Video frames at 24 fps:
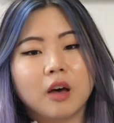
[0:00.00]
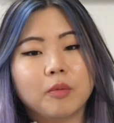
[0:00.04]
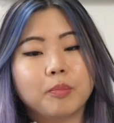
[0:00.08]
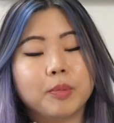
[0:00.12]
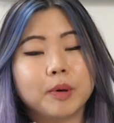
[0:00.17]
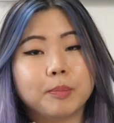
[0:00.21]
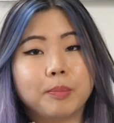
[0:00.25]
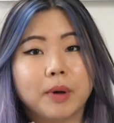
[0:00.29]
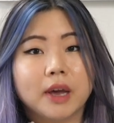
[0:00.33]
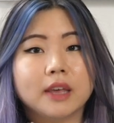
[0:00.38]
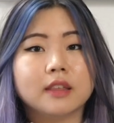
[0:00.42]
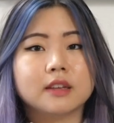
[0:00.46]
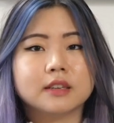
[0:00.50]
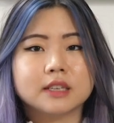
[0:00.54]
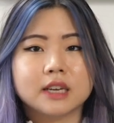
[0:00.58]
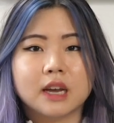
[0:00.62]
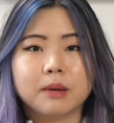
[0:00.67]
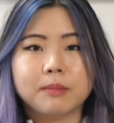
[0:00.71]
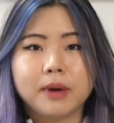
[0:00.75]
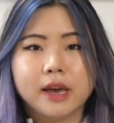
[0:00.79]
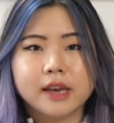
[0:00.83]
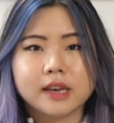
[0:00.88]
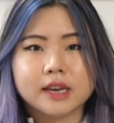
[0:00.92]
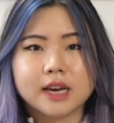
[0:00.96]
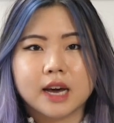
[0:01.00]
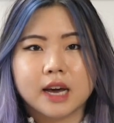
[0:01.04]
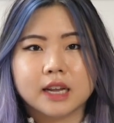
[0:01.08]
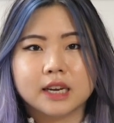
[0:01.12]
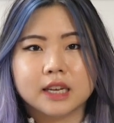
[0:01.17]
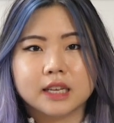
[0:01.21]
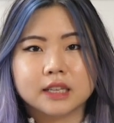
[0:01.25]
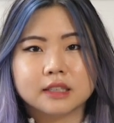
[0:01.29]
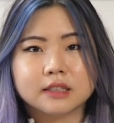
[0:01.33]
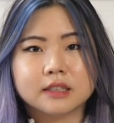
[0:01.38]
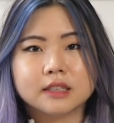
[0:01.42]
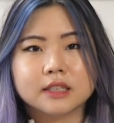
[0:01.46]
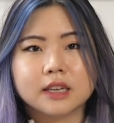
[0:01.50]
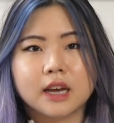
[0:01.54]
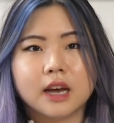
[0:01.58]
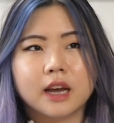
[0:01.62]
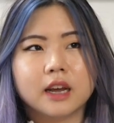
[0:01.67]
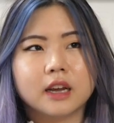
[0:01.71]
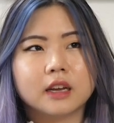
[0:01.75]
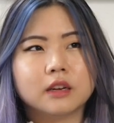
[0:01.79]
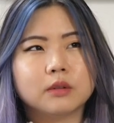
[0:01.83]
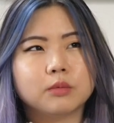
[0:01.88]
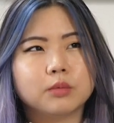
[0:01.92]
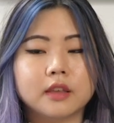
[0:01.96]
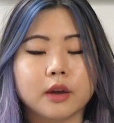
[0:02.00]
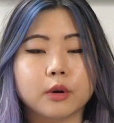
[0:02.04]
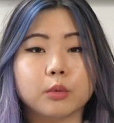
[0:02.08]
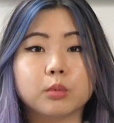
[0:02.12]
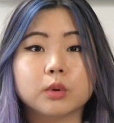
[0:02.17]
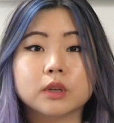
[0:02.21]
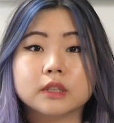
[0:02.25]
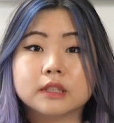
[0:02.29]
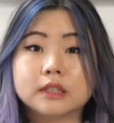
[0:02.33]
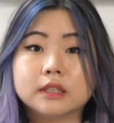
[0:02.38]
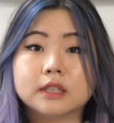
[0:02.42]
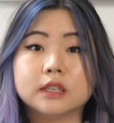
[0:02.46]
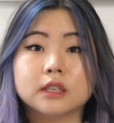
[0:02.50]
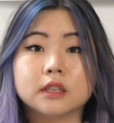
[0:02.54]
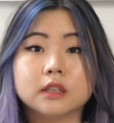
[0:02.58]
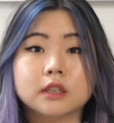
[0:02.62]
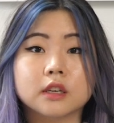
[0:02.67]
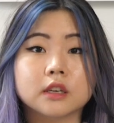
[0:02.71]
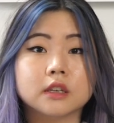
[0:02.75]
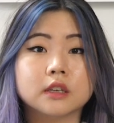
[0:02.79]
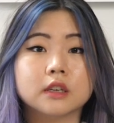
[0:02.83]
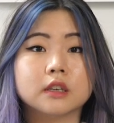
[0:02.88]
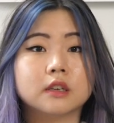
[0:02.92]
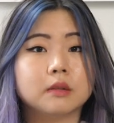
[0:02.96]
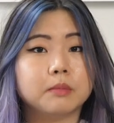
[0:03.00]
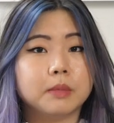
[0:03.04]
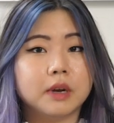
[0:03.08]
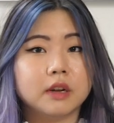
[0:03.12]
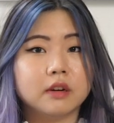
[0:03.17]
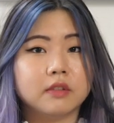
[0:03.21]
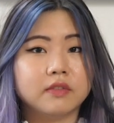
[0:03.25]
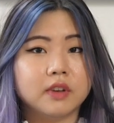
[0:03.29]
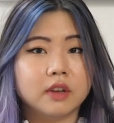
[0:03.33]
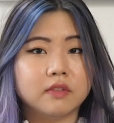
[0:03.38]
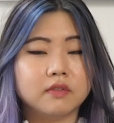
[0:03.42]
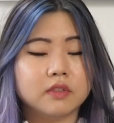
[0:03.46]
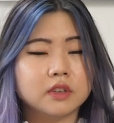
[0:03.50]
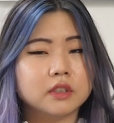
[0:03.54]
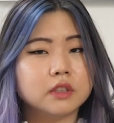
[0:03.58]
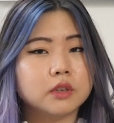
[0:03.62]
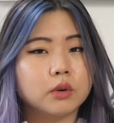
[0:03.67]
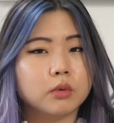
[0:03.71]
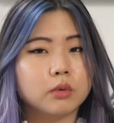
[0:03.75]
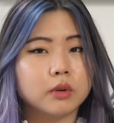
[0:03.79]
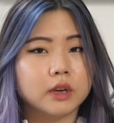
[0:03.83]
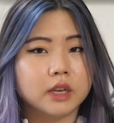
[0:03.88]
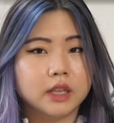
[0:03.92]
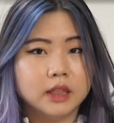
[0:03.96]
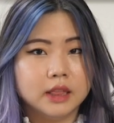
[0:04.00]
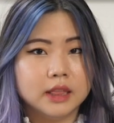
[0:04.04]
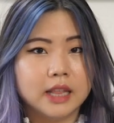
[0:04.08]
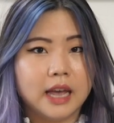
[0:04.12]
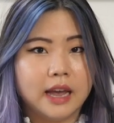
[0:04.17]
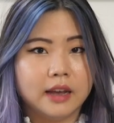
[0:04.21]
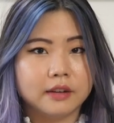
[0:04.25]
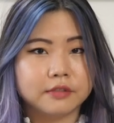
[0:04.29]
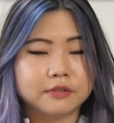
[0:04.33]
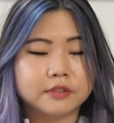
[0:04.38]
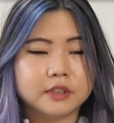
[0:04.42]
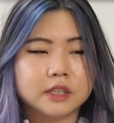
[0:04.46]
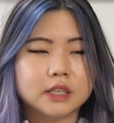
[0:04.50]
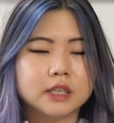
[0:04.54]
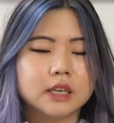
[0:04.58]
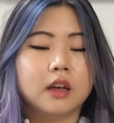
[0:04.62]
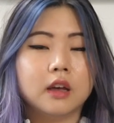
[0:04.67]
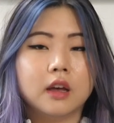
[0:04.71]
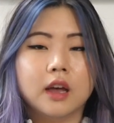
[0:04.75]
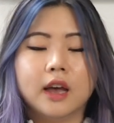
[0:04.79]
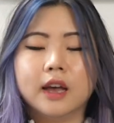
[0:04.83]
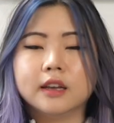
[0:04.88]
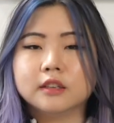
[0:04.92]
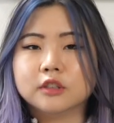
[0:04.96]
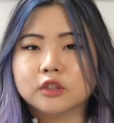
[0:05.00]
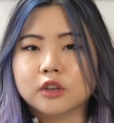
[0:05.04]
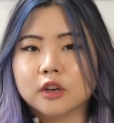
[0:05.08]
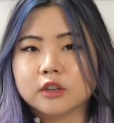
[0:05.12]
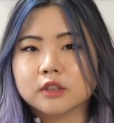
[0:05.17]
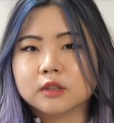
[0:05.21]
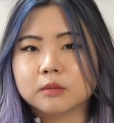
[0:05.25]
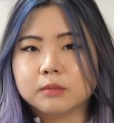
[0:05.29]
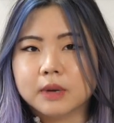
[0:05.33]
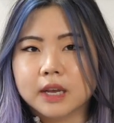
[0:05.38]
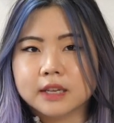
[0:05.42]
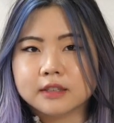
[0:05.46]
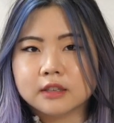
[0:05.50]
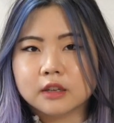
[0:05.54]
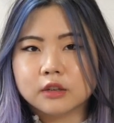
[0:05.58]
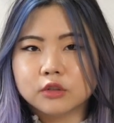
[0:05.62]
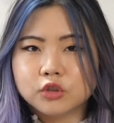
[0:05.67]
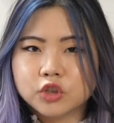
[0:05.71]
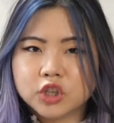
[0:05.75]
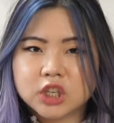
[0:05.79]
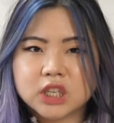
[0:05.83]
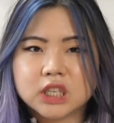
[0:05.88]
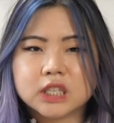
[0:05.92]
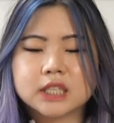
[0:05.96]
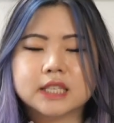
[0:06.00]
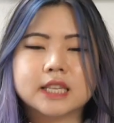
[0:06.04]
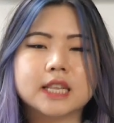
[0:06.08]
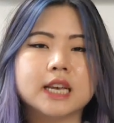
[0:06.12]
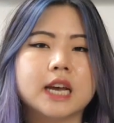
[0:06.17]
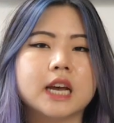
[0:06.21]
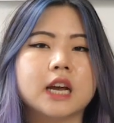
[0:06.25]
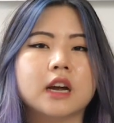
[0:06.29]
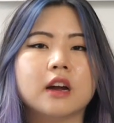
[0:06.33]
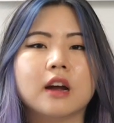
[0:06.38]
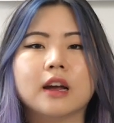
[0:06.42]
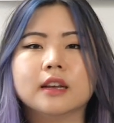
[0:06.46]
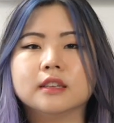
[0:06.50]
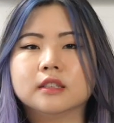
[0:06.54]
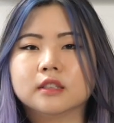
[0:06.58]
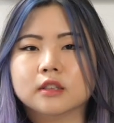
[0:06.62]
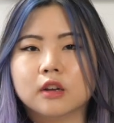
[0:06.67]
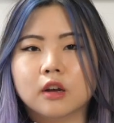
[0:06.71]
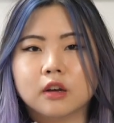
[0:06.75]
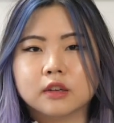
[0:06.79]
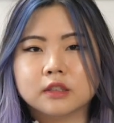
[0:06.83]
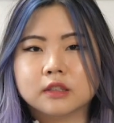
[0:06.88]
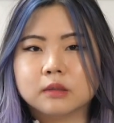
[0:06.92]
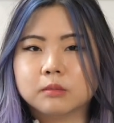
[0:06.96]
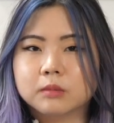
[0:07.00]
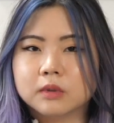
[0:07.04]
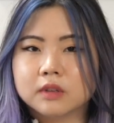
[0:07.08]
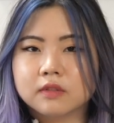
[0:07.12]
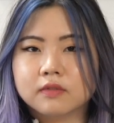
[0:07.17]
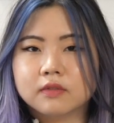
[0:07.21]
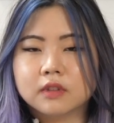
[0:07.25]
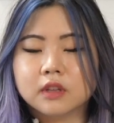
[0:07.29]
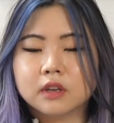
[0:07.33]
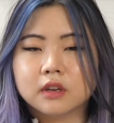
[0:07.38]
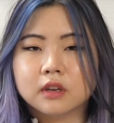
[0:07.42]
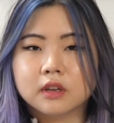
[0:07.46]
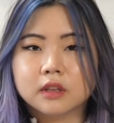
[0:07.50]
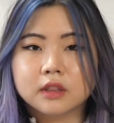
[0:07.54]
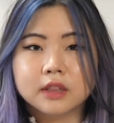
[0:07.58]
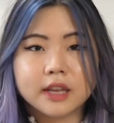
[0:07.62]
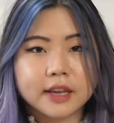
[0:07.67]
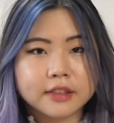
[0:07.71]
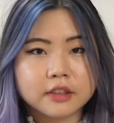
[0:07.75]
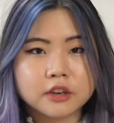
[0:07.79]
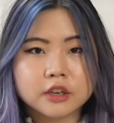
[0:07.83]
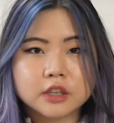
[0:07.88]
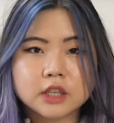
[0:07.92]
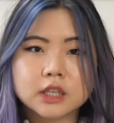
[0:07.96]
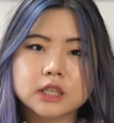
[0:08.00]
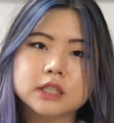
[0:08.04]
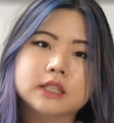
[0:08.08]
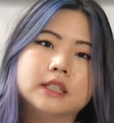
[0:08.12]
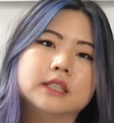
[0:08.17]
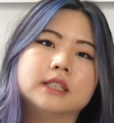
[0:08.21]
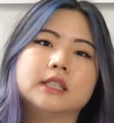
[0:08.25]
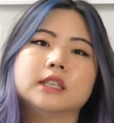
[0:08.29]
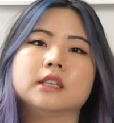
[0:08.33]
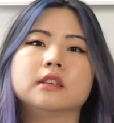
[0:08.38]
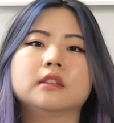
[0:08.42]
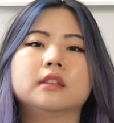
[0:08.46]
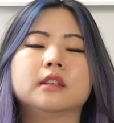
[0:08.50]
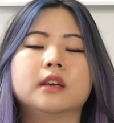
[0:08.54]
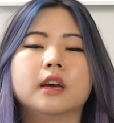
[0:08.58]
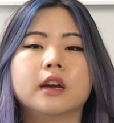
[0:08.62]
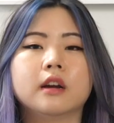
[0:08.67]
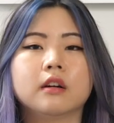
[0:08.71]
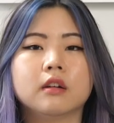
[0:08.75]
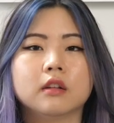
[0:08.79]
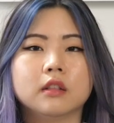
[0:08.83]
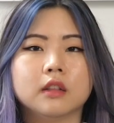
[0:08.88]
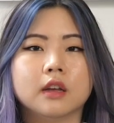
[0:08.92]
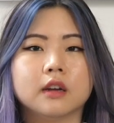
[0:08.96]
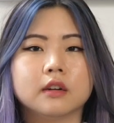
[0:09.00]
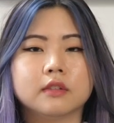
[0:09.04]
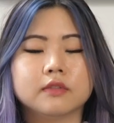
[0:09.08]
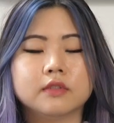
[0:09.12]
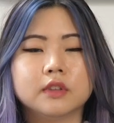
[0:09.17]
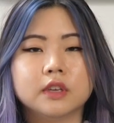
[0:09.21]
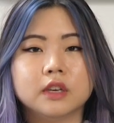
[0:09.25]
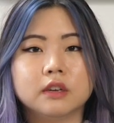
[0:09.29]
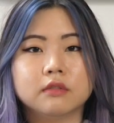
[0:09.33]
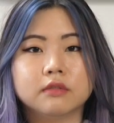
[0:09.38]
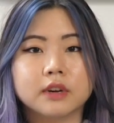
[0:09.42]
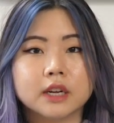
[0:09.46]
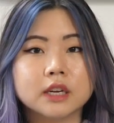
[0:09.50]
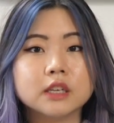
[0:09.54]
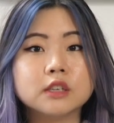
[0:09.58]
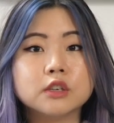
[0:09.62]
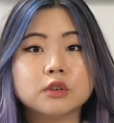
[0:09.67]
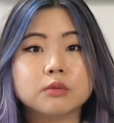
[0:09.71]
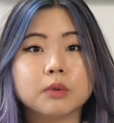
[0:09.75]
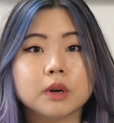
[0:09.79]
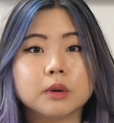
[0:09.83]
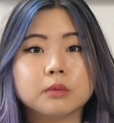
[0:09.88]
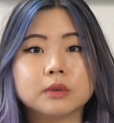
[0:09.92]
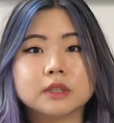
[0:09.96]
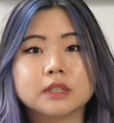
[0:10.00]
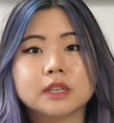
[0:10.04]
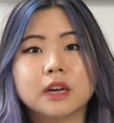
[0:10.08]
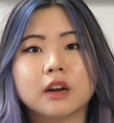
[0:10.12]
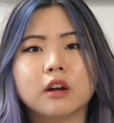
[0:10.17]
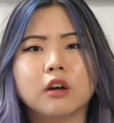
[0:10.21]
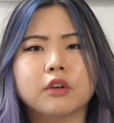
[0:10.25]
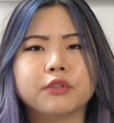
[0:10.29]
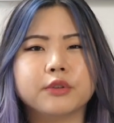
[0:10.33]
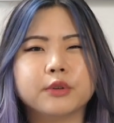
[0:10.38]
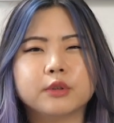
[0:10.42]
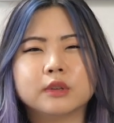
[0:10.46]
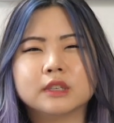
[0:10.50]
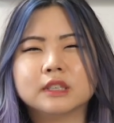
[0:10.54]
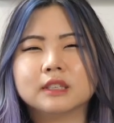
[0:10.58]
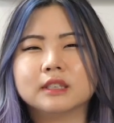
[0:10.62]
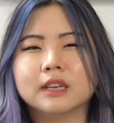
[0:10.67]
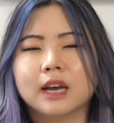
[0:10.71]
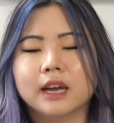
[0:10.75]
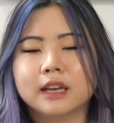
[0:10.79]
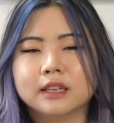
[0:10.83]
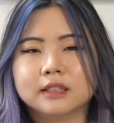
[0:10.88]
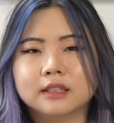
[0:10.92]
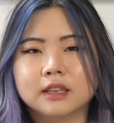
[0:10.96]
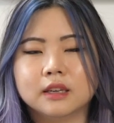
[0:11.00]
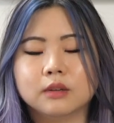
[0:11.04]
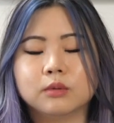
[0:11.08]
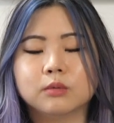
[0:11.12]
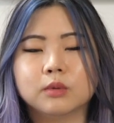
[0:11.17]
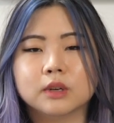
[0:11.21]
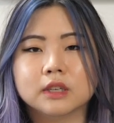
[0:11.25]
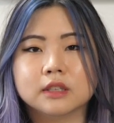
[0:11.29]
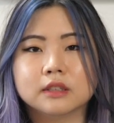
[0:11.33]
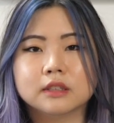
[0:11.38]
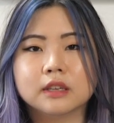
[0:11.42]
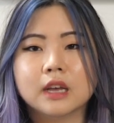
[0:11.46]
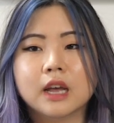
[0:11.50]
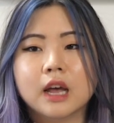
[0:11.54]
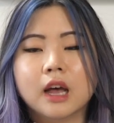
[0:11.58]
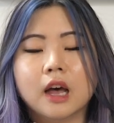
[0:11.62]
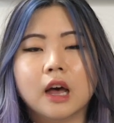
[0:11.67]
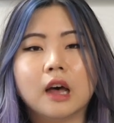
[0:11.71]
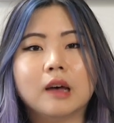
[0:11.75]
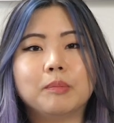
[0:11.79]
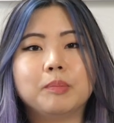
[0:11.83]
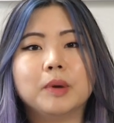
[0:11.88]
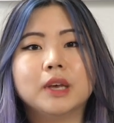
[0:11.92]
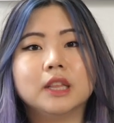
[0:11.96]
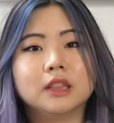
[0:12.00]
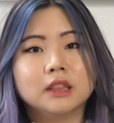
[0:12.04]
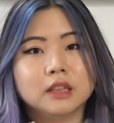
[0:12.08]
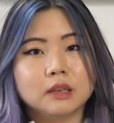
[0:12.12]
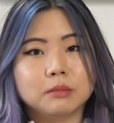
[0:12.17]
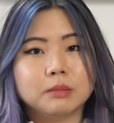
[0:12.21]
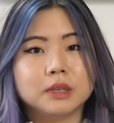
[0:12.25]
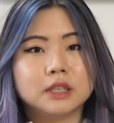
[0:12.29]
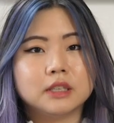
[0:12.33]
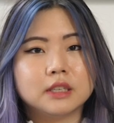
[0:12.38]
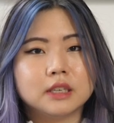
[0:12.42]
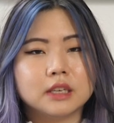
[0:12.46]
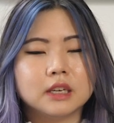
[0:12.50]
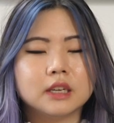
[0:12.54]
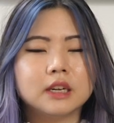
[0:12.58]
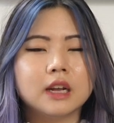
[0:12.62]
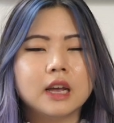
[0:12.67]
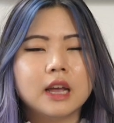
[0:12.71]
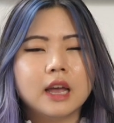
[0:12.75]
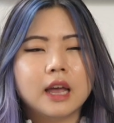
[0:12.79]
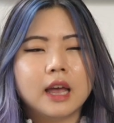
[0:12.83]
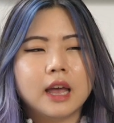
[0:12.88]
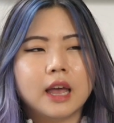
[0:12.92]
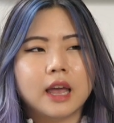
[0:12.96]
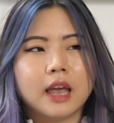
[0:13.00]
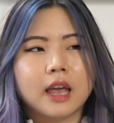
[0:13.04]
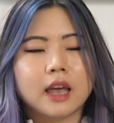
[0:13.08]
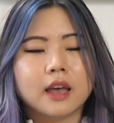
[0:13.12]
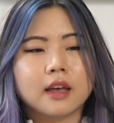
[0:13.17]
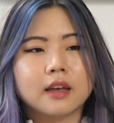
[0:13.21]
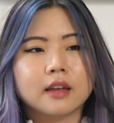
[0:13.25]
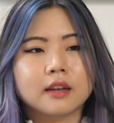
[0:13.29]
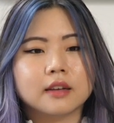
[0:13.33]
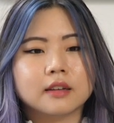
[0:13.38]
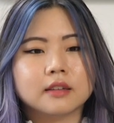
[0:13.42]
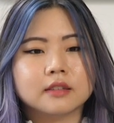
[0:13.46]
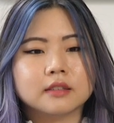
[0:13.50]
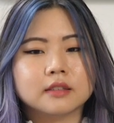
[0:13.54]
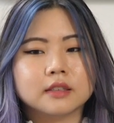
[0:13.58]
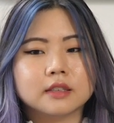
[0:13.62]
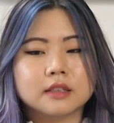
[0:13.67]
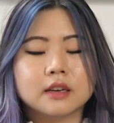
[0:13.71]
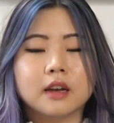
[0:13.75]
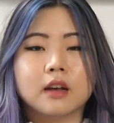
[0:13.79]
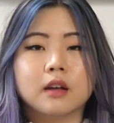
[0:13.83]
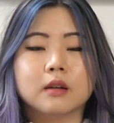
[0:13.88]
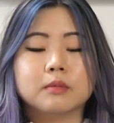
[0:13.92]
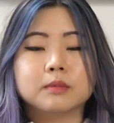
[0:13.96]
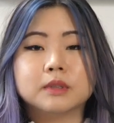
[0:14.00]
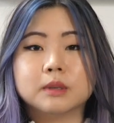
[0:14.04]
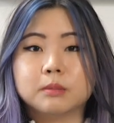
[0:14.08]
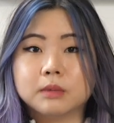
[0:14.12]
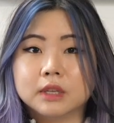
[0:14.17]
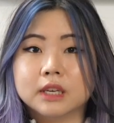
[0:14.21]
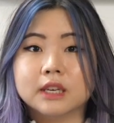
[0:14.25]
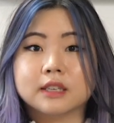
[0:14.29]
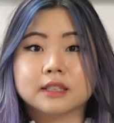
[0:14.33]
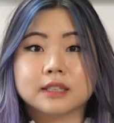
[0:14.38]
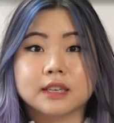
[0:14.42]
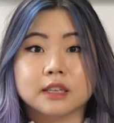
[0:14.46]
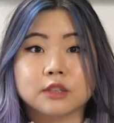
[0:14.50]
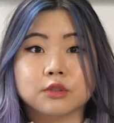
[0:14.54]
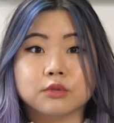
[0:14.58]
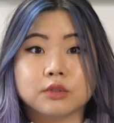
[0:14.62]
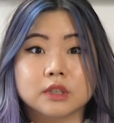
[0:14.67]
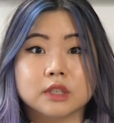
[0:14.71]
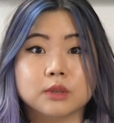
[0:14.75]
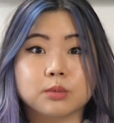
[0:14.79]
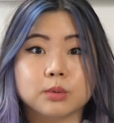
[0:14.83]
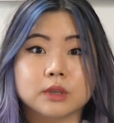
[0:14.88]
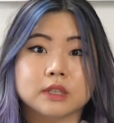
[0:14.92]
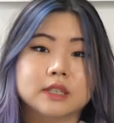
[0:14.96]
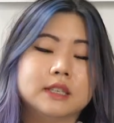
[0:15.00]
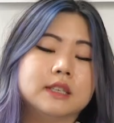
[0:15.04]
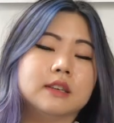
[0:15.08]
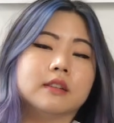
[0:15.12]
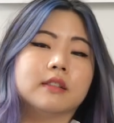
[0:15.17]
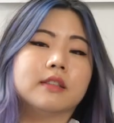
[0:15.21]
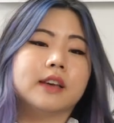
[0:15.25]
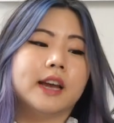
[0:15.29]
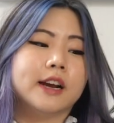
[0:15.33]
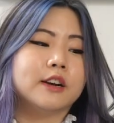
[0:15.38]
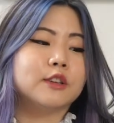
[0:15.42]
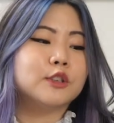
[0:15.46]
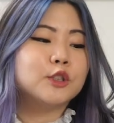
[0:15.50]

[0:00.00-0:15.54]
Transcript: But by the time I got inside, there was still a good amount of inventory left. I saw some SLGs there. I saw some of the leather goods still there. A lot of the ready-to-wear was there, although the sizing was a bit limited, and some of the accessories were still there.